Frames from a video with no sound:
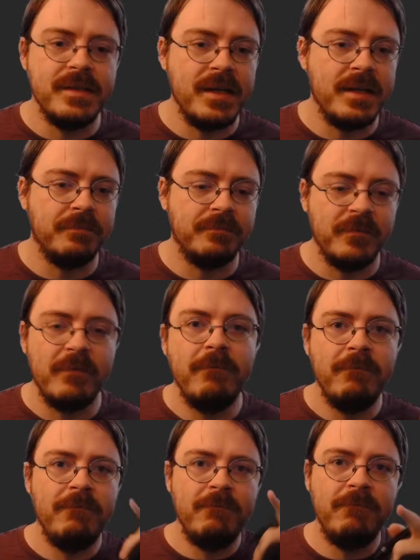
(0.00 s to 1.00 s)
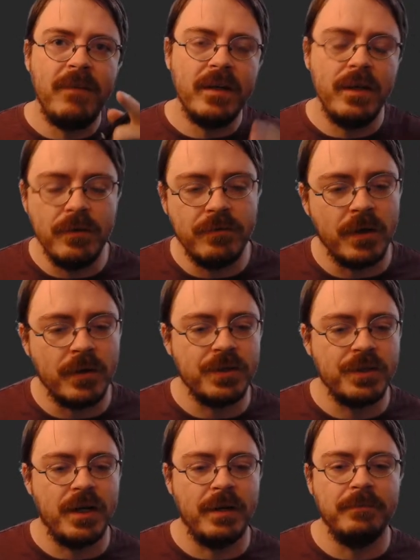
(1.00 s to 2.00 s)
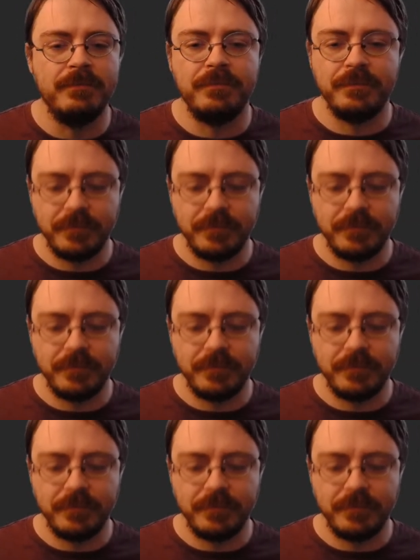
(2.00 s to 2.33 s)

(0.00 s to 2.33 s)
the same. Fuck you, Photoshop.